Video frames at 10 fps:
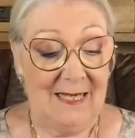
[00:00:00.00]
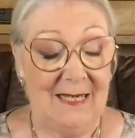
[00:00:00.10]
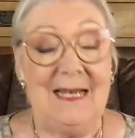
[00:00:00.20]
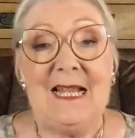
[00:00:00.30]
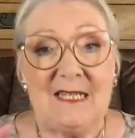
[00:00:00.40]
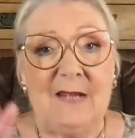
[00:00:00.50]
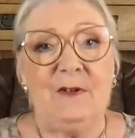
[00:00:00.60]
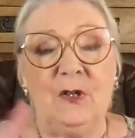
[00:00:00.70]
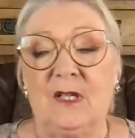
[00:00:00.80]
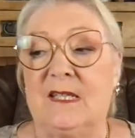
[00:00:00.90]
let's have a
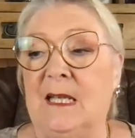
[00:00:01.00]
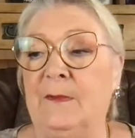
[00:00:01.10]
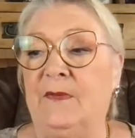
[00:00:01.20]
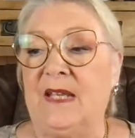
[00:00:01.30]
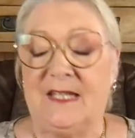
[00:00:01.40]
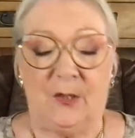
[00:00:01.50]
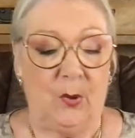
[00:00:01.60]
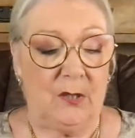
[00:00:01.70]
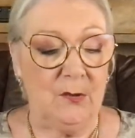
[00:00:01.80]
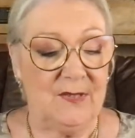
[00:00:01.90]
look at some of these
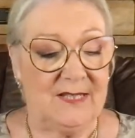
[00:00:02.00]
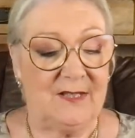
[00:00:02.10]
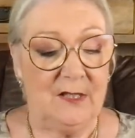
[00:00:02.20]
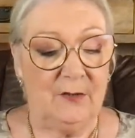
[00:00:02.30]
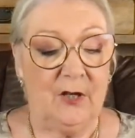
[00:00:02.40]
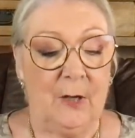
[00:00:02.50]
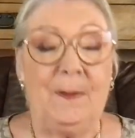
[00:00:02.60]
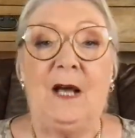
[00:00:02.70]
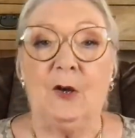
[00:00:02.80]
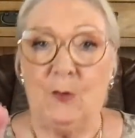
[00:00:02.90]
quotes
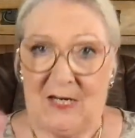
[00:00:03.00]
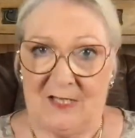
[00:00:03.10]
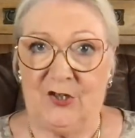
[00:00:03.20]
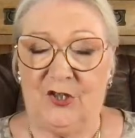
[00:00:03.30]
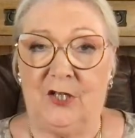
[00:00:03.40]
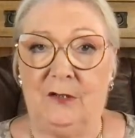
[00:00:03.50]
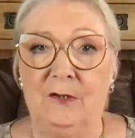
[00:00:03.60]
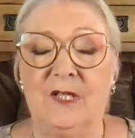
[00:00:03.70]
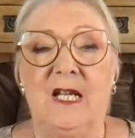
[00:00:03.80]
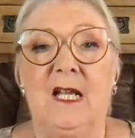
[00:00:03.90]
about
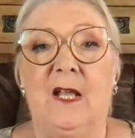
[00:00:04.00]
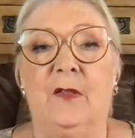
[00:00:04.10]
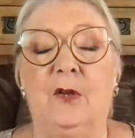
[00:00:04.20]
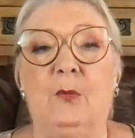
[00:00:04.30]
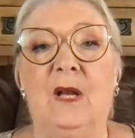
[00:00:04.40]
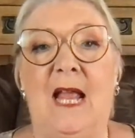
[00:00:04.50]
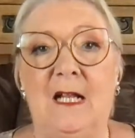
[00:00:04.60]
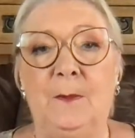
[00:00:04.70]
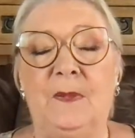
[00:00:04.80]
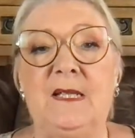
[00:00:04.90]
gratitude that will
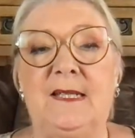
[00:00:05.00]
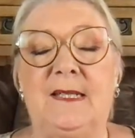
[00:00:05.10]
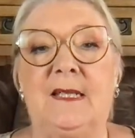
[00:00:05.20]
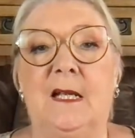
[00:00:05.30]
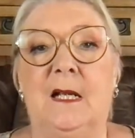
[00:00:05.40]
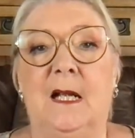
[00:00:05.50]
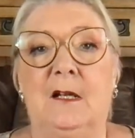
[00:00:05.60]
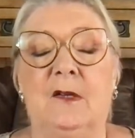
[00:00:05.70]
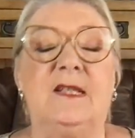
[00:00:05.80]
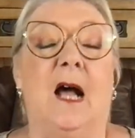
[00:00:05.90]
help us,
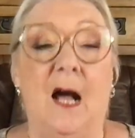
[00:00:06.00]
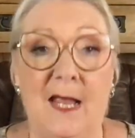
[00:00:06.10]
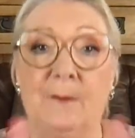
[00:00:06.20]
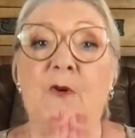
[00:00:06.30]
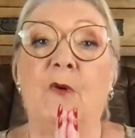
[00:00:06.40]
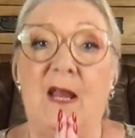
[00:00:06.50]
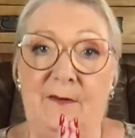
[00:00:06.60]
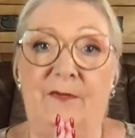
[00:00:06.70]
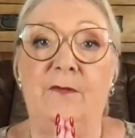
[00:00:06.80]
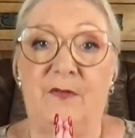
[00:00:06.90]
because I am
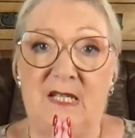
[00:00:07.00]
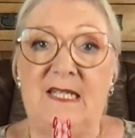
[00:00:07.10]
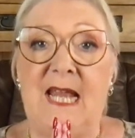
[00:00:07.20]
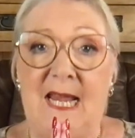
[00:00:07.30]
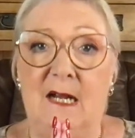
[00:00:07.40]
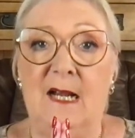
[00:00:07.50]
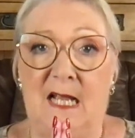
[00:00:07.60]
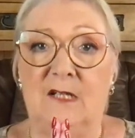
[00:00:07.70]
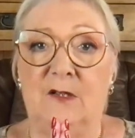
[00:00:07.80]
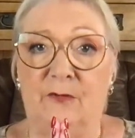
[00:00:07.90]
grateful for the day I
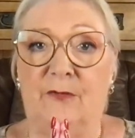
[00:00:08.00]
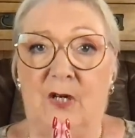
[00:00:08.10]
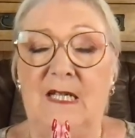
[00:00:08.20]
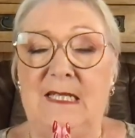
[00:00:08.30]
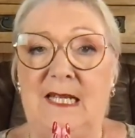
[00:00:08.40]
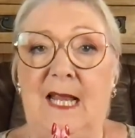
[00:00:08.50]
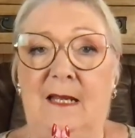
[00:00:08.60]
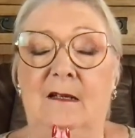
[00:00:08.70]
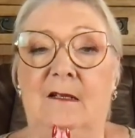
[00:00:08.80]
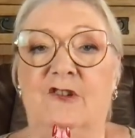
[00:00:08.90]
had on Friday
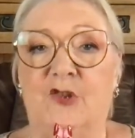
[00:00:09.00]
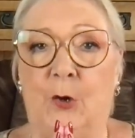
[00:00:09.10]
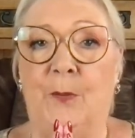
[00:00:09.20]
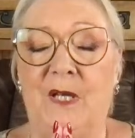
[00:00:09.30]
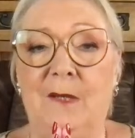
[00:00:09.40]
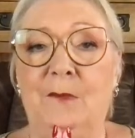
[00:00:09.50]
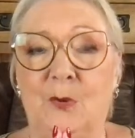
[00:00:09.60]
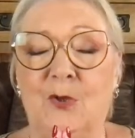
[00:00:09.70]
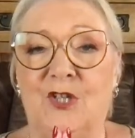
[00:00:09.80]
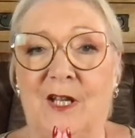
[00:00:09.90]
shopping in
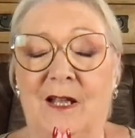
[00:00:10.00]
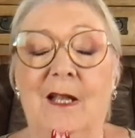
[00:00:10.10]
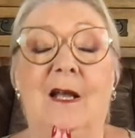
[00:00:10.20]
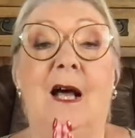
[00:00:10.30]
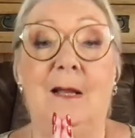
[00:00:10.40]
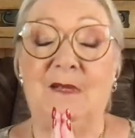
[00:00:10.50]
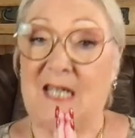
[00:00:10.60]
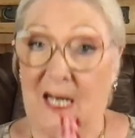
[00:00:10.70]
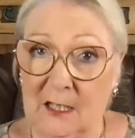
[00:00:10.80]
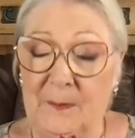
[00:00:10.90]
Malta. I'm
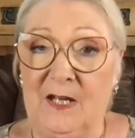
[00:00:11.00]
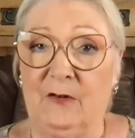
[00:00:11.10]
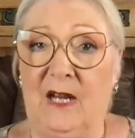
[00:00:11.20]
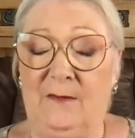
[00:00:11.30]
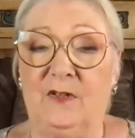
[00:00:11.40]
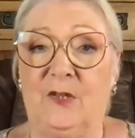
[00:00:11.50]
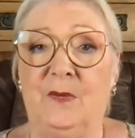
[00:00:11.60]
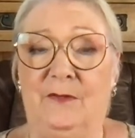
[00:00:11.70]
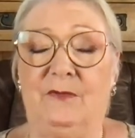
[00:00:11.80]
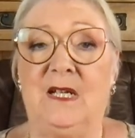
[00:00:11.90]
terribly grateful to
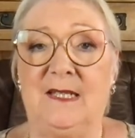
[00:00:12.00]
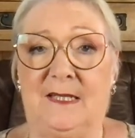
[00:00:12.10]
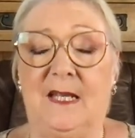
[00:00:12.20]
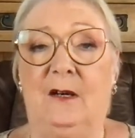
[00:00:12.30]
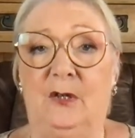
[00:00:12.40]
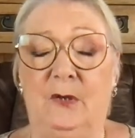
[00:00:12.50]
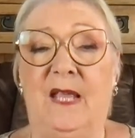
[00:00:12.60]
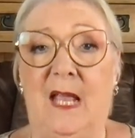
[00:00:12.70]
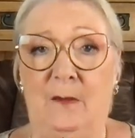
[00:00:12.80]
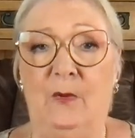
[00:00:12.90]
my friend Sarah, who
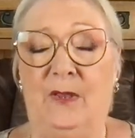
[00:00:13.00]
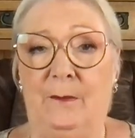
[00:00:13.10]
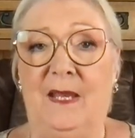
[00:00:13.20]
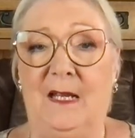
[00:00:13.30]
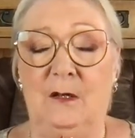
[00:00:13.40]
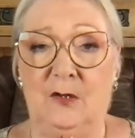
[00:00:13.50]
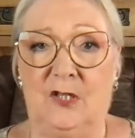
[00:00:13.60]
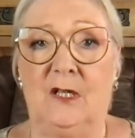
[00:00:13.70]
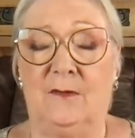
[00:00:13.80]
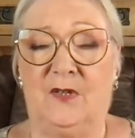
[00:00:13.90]
came with me and
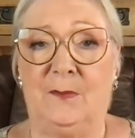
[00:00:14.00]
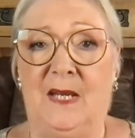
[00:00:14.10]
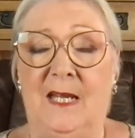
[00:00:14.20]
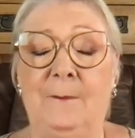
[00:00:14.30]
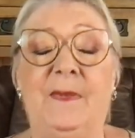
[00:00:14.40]
looked after me.